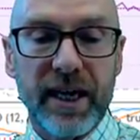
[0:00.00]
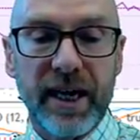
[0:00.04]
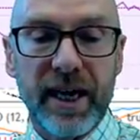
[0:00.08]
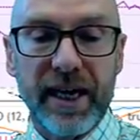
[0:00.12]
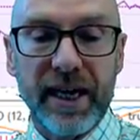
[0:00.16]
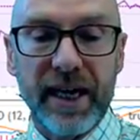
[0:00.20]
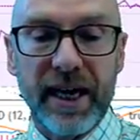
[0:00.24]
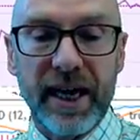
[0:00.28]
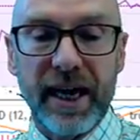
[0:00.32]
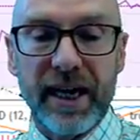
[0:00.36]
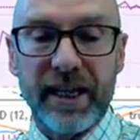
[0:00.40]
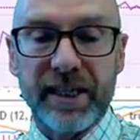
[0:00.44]

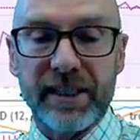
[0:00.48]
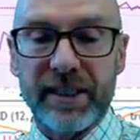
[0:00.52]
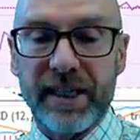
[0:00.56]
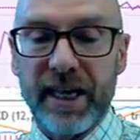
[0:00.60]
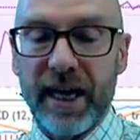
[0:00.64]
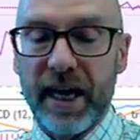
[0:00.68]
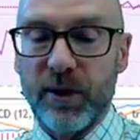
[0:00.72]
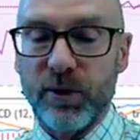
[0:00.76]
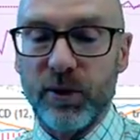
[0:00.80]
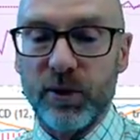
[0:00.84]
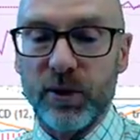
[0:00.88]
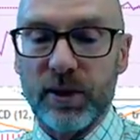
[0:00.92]
it has
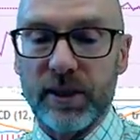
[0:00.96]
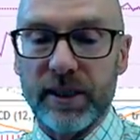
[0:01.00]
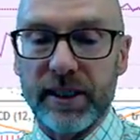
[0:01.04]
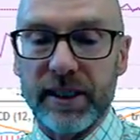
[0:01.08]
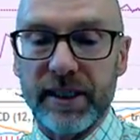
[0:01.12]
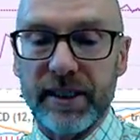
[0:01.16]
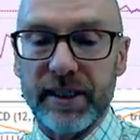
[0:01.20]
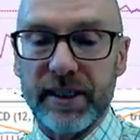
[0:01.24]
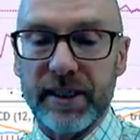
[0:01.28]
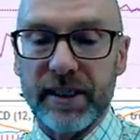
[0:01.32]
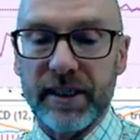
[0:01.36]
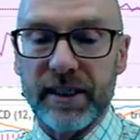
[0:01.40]

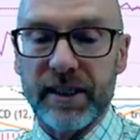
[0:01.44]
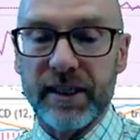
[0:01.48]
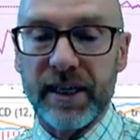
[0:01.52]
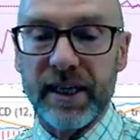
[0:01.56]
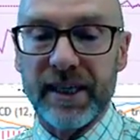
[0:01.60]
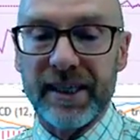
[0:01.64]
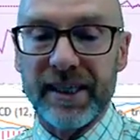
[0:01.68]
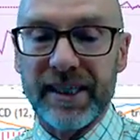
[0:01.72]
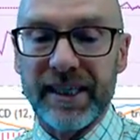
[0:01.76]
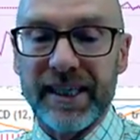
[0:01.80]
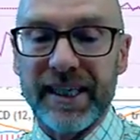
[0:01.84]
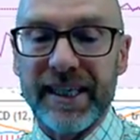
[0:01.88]
heralded
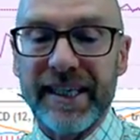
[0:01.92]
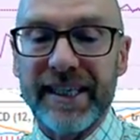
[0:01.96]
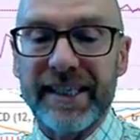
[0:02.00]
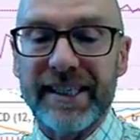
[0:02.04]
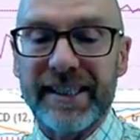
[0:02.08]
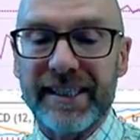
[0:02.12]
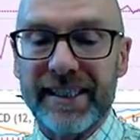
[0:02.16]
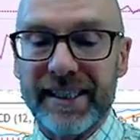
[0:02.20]
at least